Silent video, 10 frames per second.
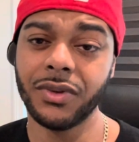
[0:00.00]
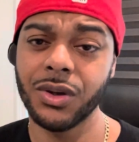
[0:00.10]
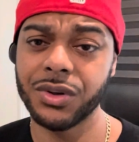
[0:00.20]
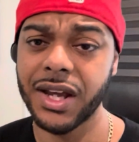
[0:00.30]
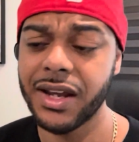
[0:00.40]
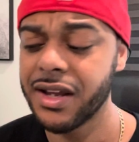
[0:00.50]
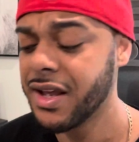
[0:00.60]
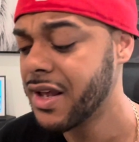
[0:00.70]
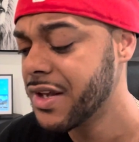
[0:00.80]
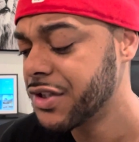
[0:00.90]
Okay.
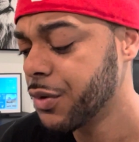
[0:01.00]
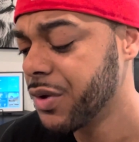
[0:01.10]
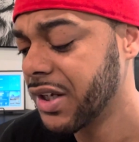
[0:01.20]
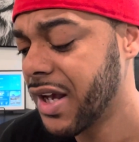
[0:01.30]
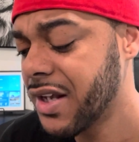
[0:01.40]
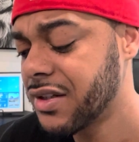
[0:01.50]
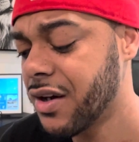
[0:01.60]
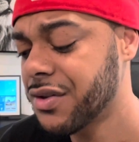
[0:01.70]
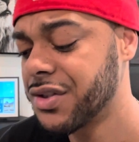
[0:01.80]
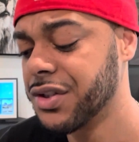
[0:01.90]
So when a guy
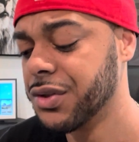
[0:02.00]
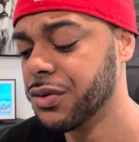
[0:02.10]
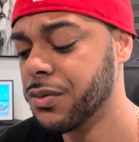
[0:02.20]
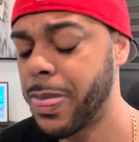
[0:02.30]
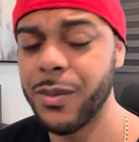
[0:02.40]
talks to you,